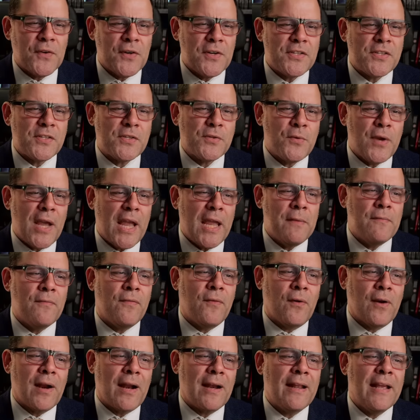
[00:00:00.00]
First to aim
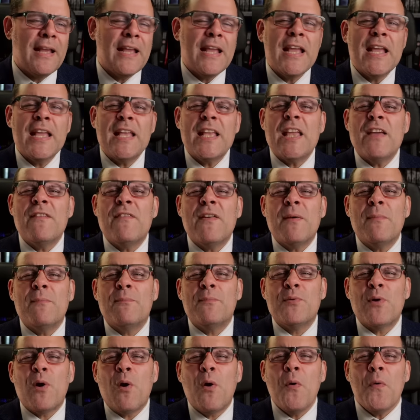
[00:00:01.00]
for an even
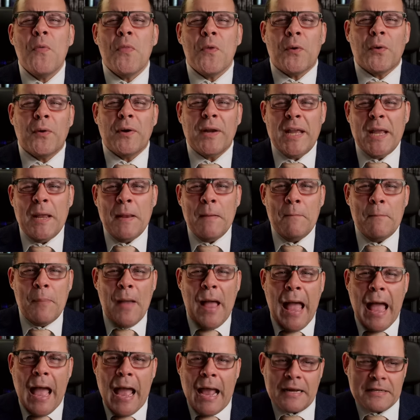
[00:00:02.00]
broader
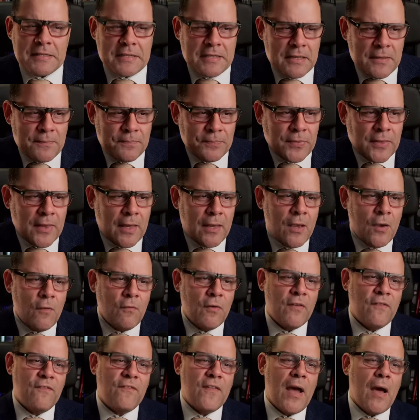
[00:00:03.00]
impact.
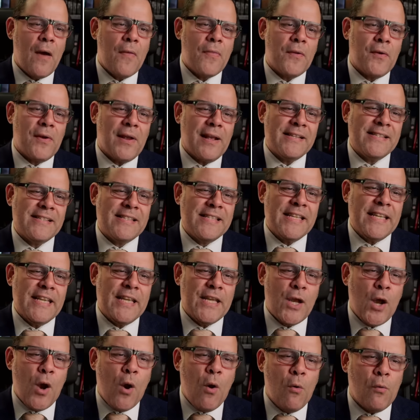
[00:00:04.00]
When founder and
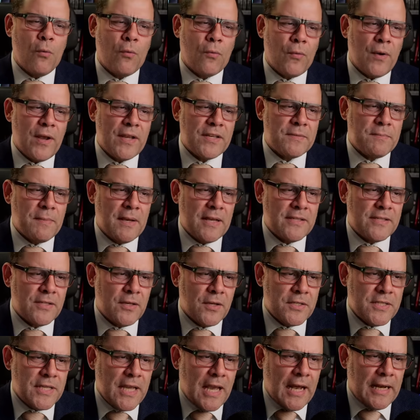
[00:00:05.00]
CEO Reshma
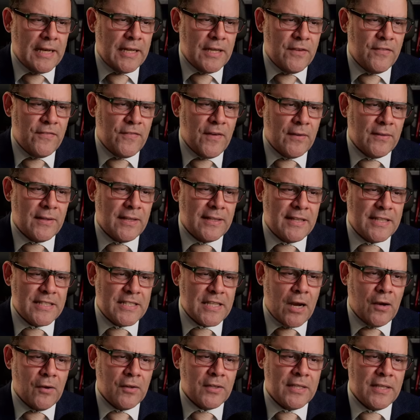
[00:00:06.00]
Sajani founded the
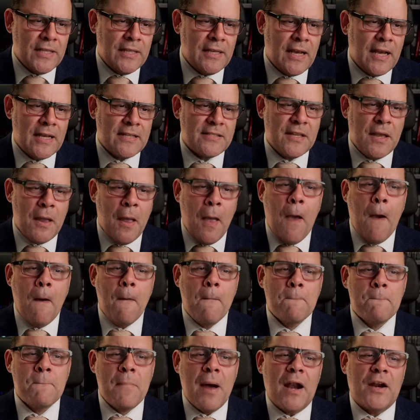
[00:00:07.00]
charity as the
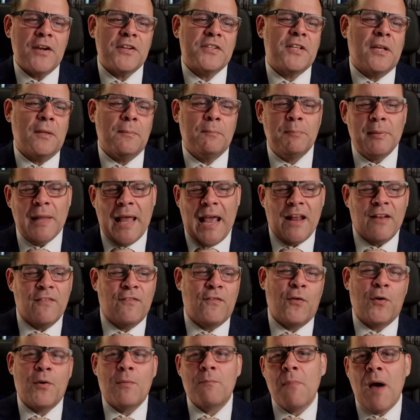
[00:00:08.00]
Marshall Plan
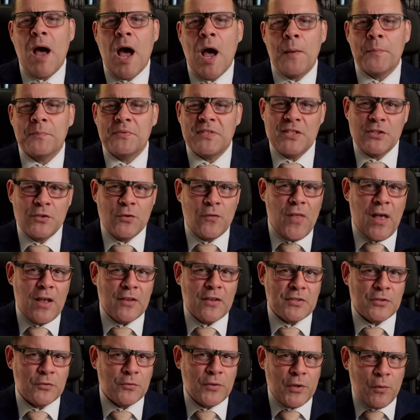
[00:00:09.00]
for Moms in
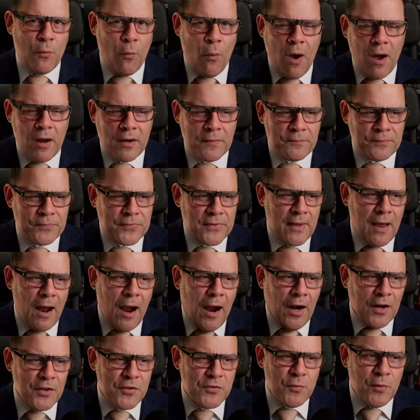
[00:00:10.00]
2021,
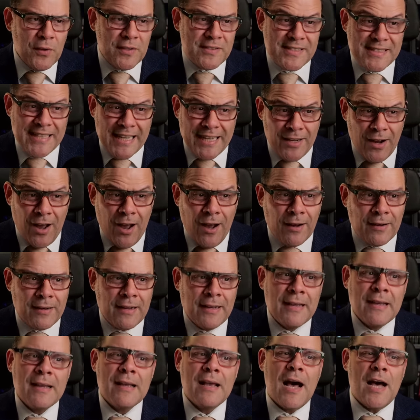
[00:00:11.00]
Archwell signed on
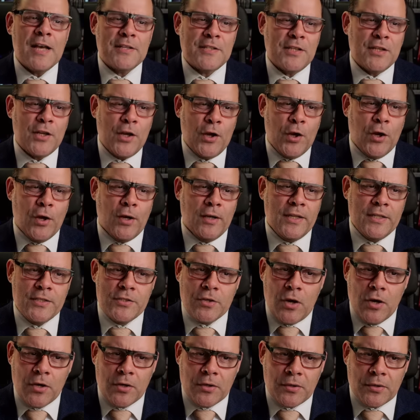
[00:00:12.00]
as an early
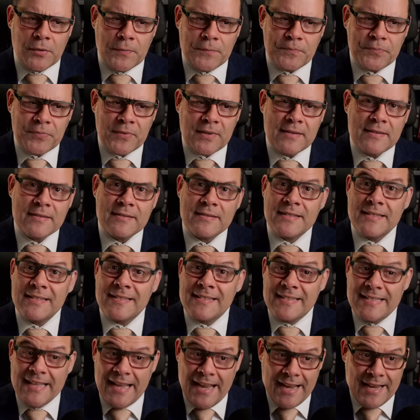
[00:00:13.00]
donor.
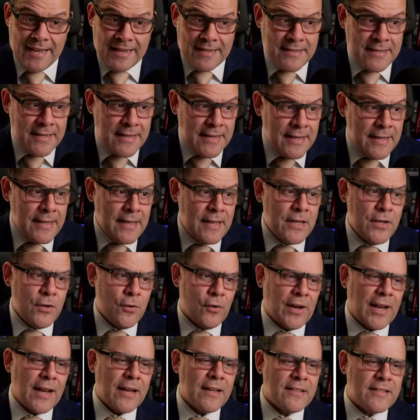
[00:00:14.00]
Since then, the
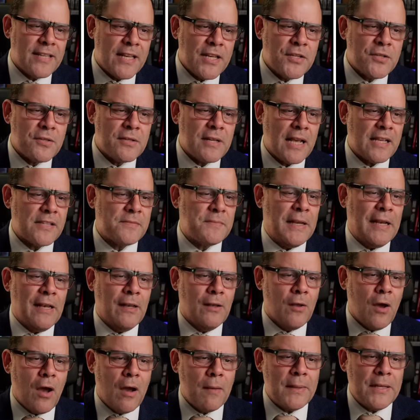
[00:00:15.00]
organization has
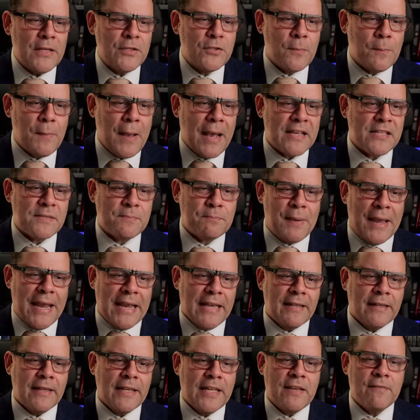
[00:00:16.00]
been lobbying to pass
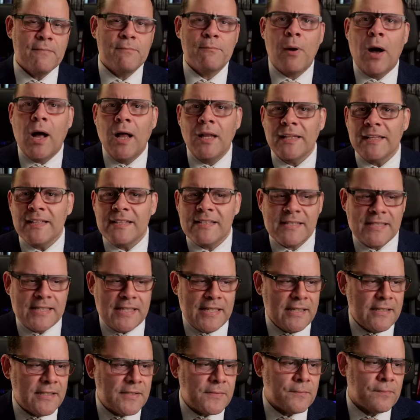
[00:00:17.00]
paid leave
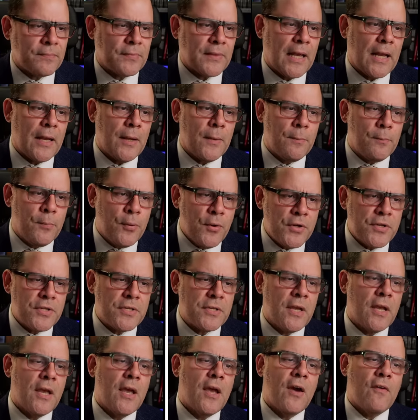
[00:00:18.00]
policies and
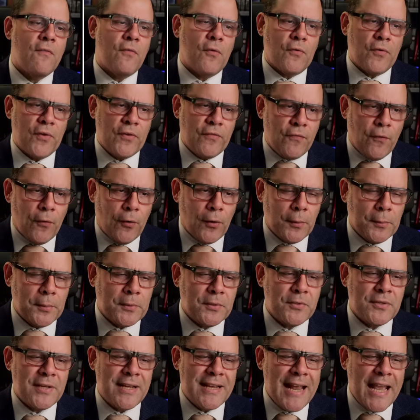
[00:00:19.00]
push for
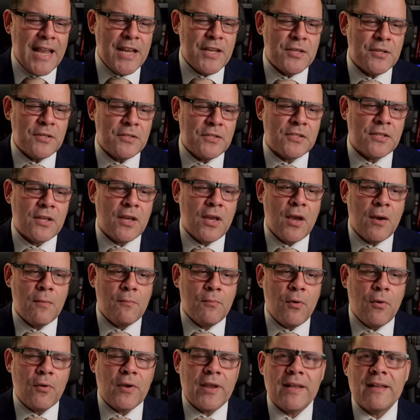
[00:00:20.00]
reform to the nation's
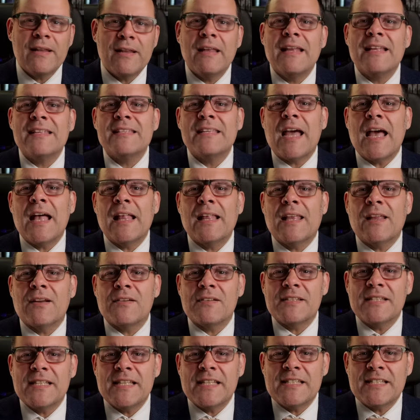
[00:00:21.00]
broken
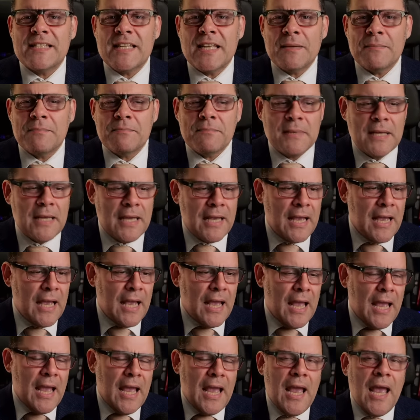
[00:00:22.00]
childcare system.
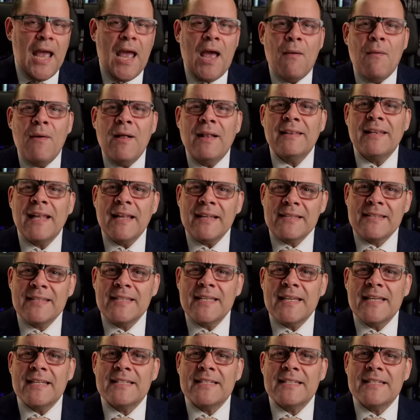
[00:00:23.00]
Well, that's